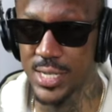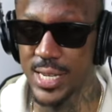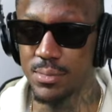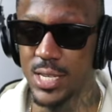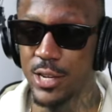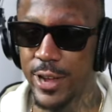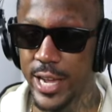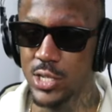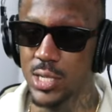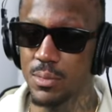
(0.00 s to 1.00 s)
CMT
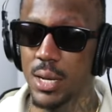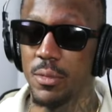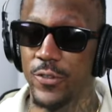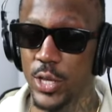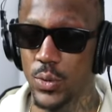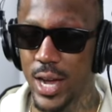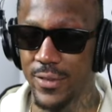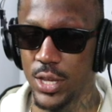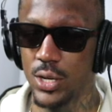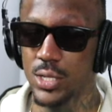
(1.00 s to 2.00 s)
Records, I'm coming for you,
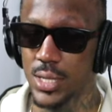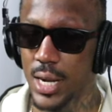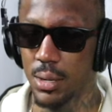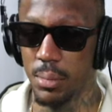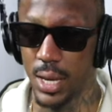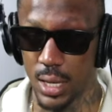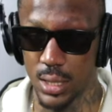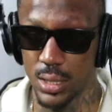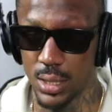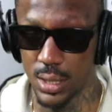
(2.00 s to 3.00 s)
Ivy. You gonna sign to me.
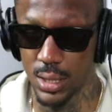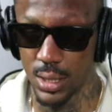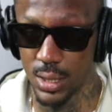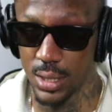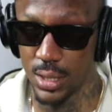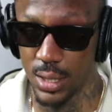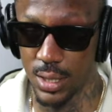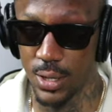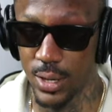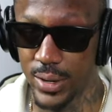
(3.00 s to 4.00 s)

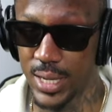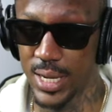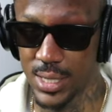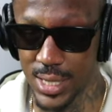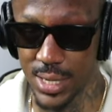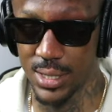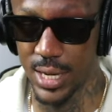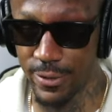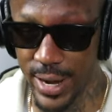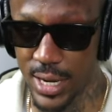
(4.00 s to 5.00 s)
Everything
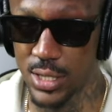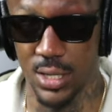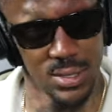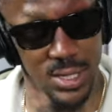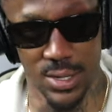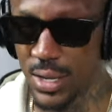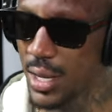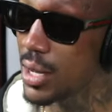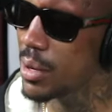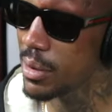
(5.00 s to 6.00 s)
CMT Records, don't say
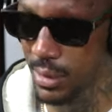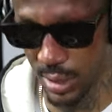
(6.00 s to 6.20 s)
you gonna be.